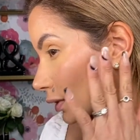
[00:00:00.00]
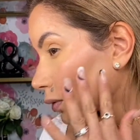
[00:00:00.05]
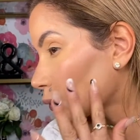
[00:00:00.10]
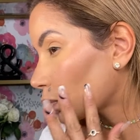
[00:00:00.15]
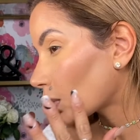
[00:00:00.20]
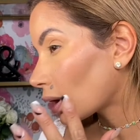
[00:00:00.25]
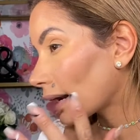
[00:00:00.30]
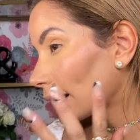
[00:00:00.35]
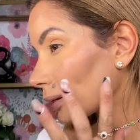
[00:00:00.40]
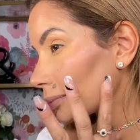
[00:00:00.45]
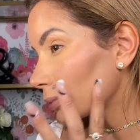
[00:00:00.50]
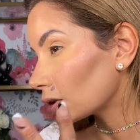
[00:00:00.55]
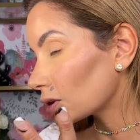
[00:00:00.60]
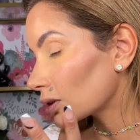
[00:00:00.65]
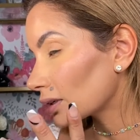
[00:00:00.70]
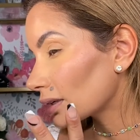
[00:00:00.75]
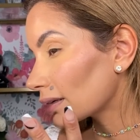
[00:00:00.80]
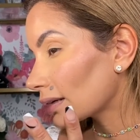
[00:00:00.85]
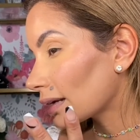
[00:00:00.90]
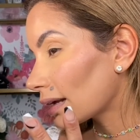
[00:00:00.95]
what I'm
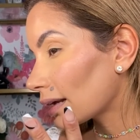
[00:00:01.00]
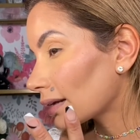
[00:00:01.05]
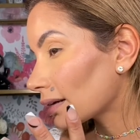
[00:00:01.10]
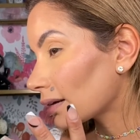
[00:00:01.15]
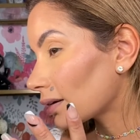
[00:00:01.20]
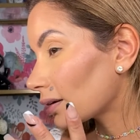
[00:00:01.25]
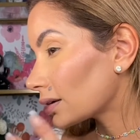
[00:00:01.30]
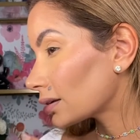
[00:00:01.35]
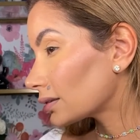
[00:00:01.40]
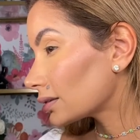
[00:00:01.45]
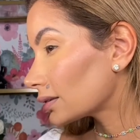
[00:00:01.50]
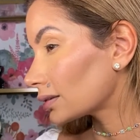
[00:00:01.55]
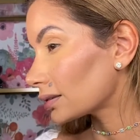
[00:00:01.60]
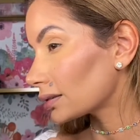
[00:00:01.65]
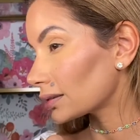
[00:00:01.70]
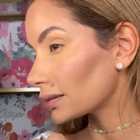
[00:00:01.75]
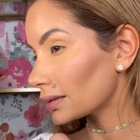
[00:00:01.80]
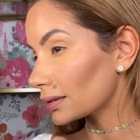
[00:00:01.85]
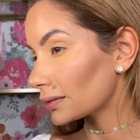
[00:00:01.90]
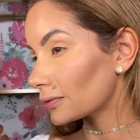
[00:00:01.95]
looking at on
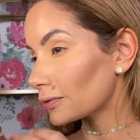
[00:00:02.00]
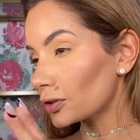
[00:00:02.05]
the,